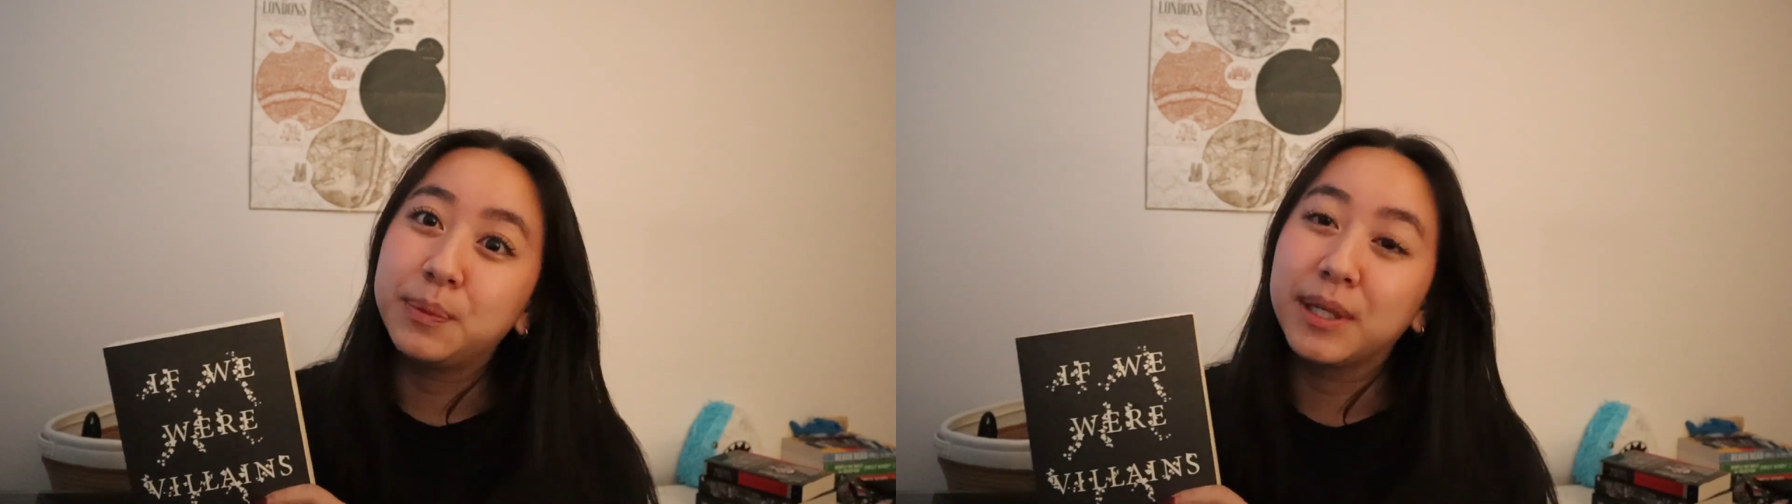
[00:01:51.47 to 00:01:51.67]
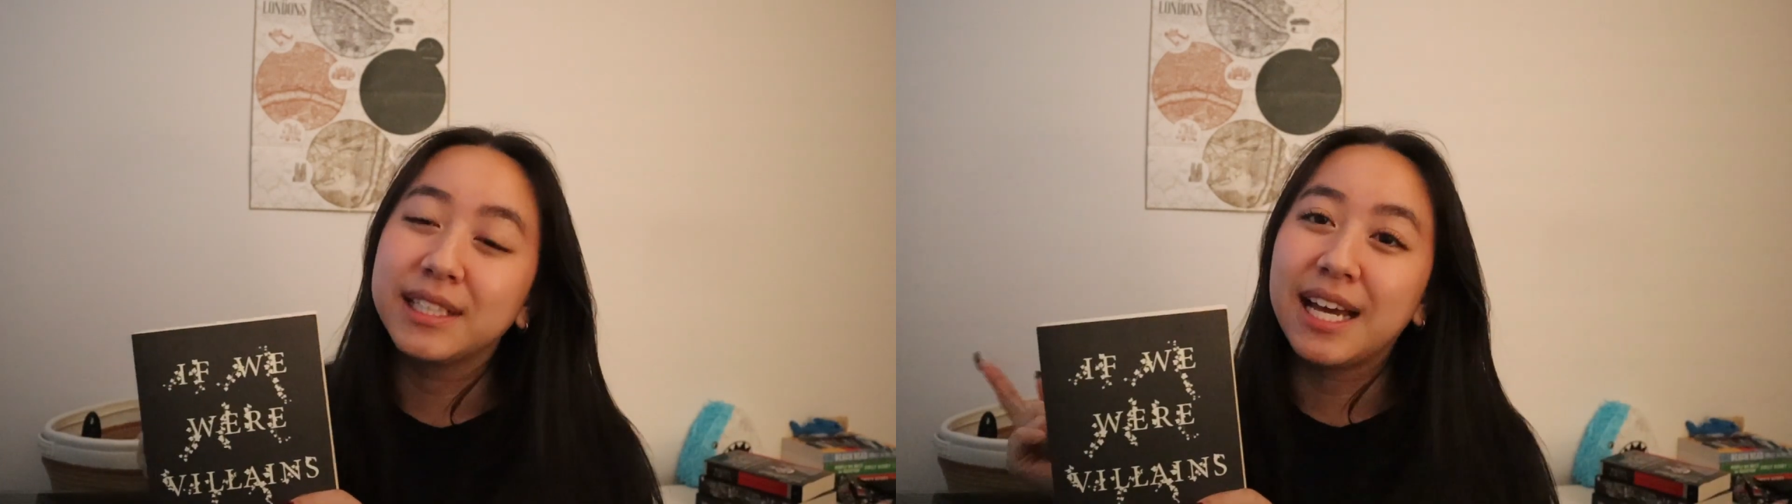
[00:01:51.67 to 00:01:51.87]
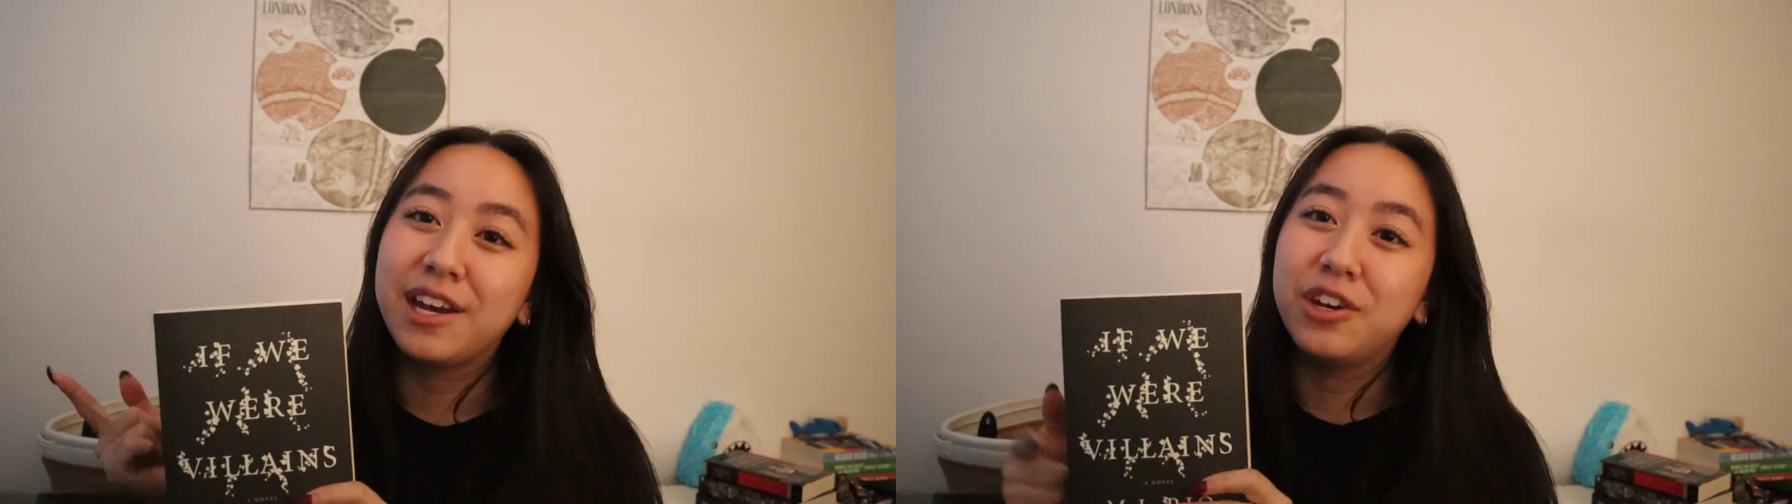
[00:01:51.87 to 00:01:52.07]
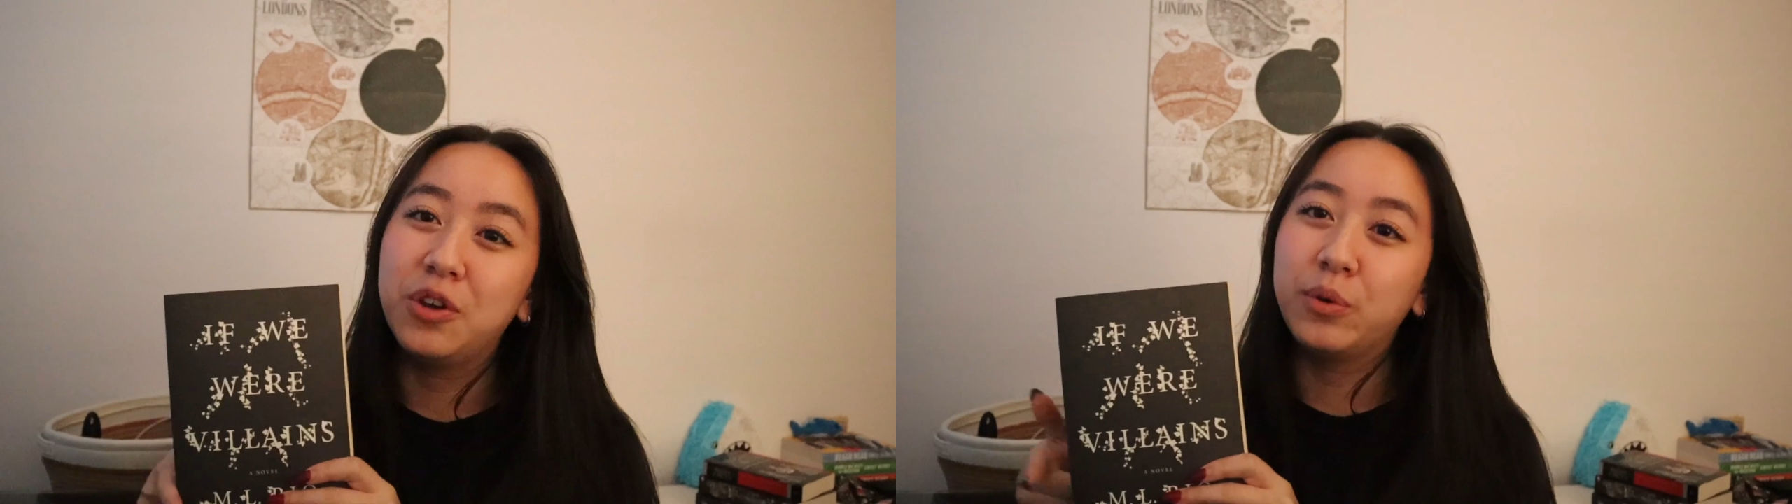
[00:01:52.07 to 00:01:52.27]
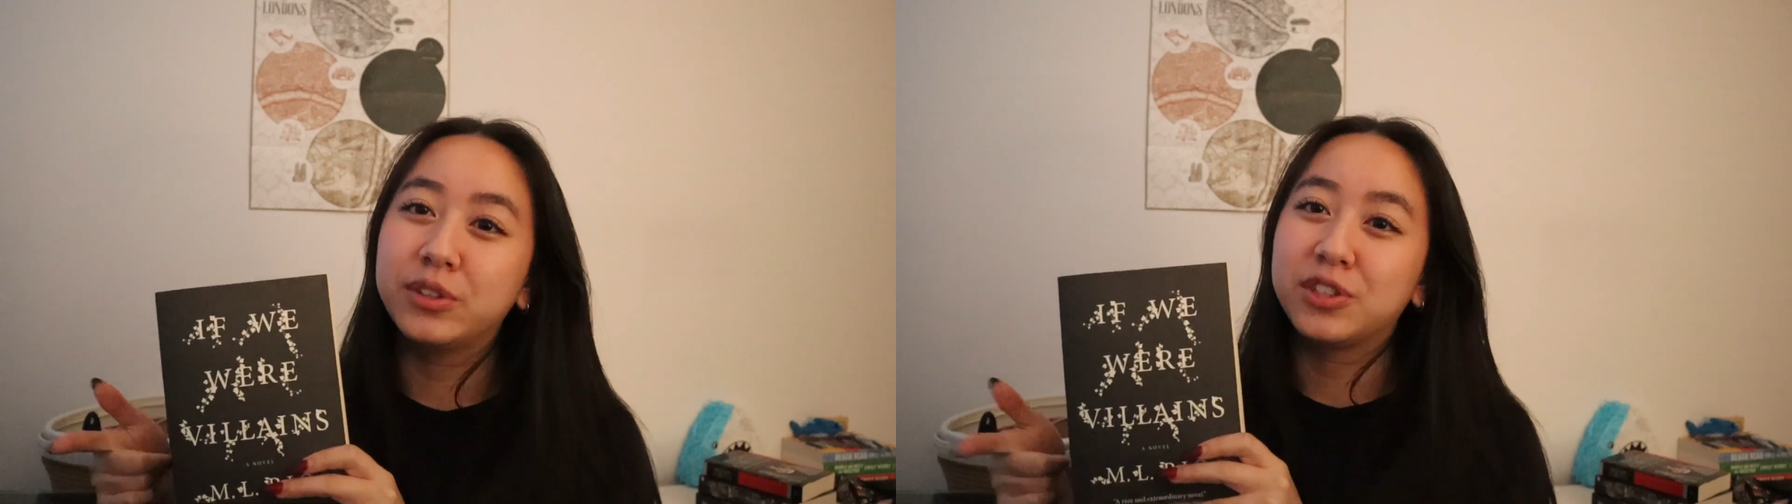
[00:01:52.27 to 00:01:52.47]
because I
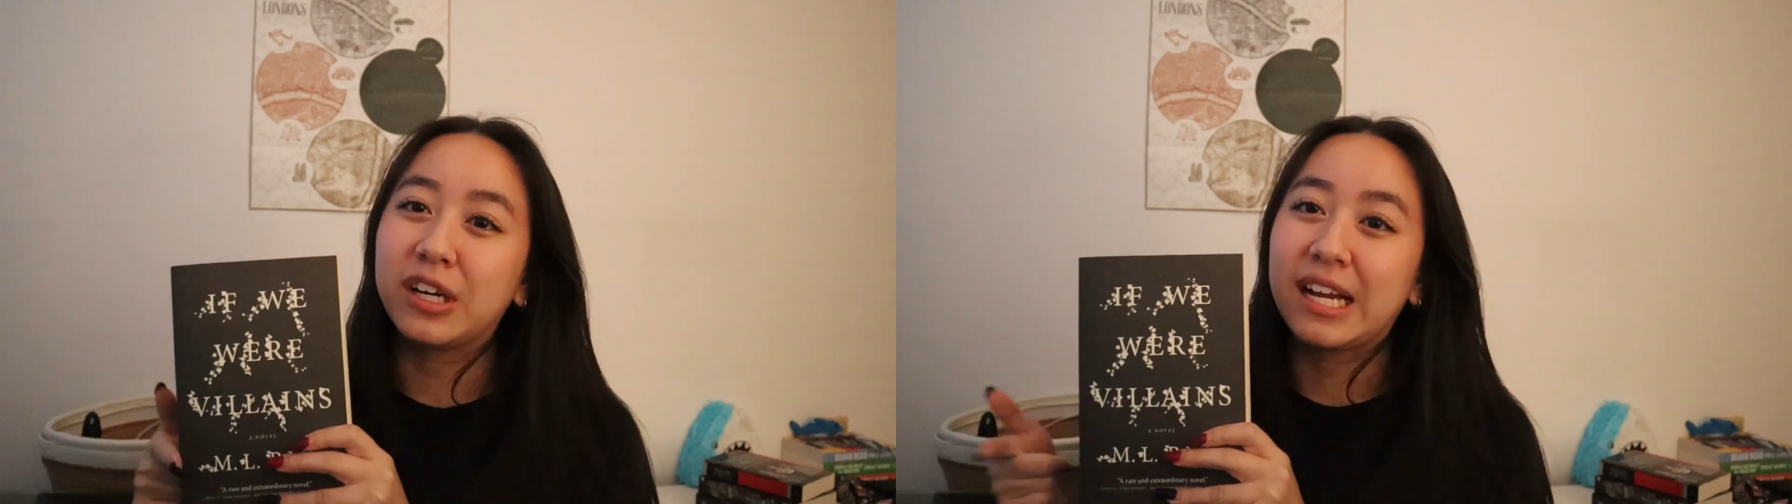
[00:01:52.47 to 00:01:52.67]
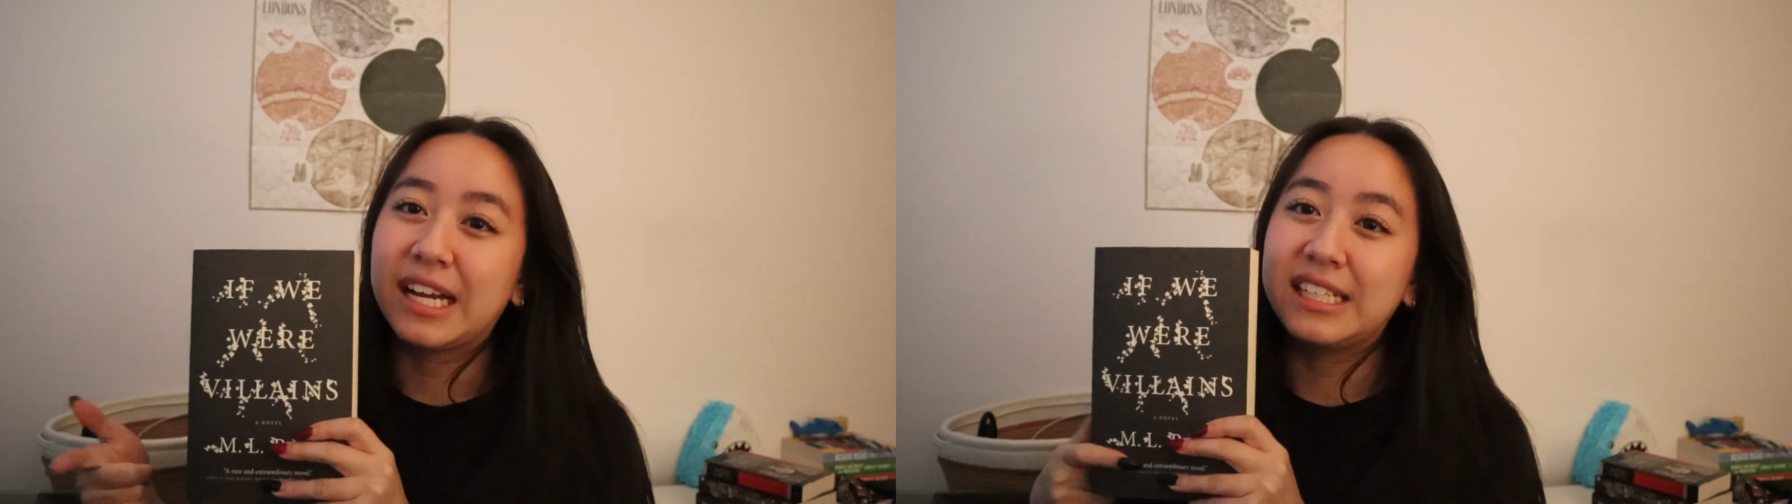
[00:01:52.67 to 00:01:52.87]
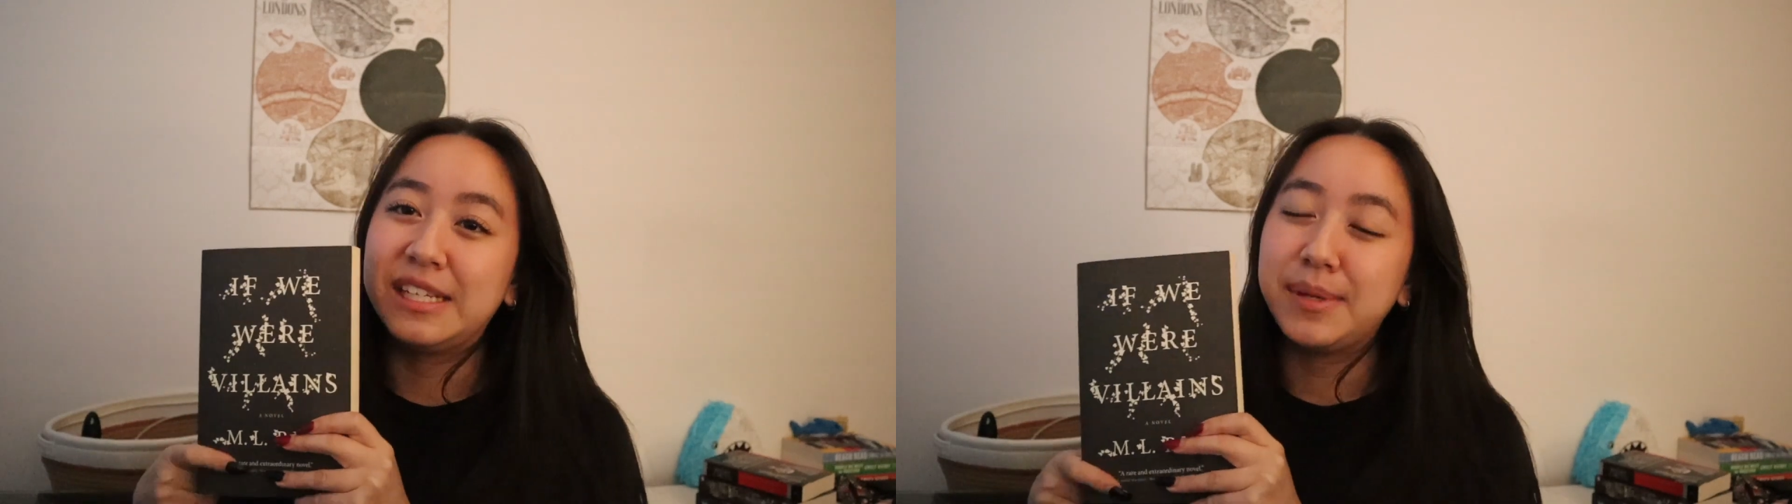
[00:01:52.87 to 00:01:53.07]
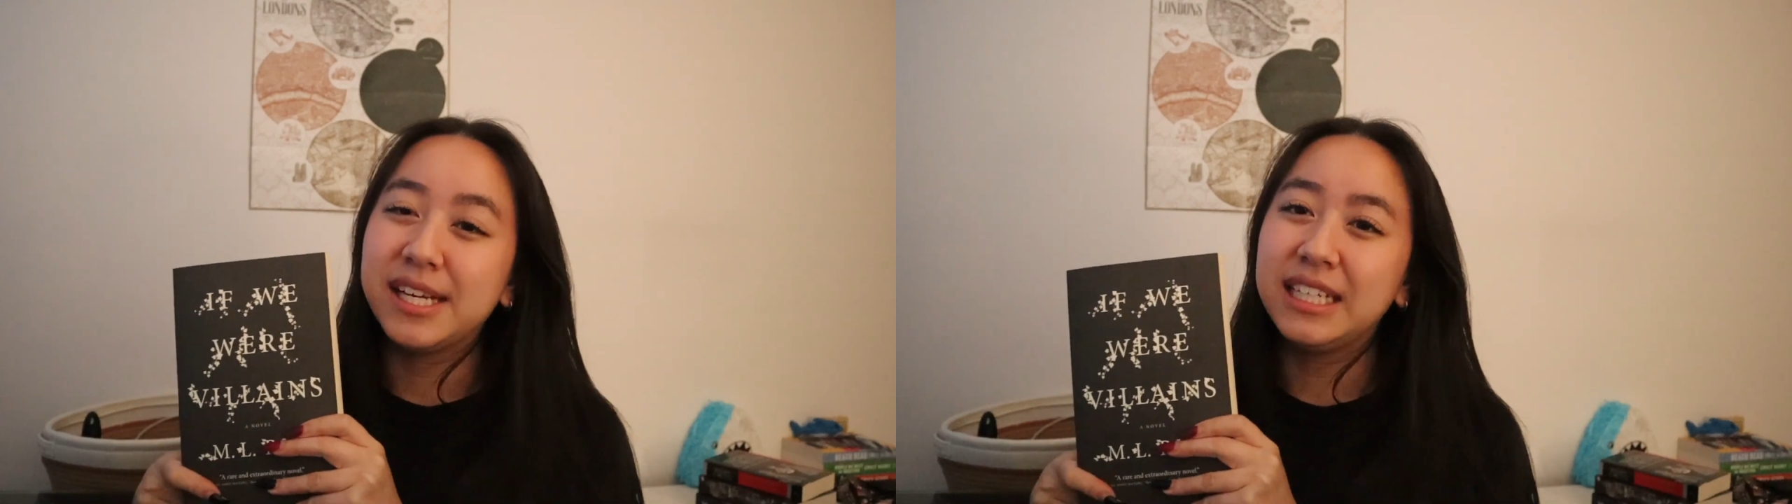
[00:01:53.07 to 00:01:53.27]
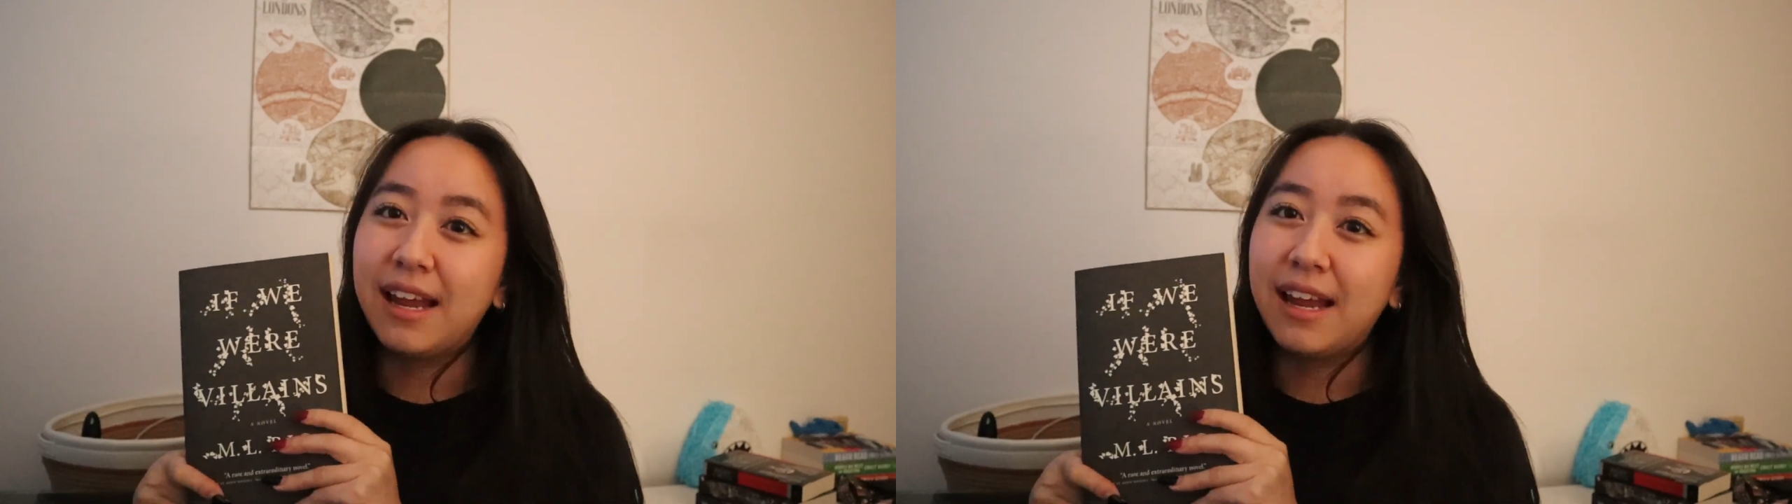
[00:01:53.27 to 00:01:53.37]
knew it was dark academia,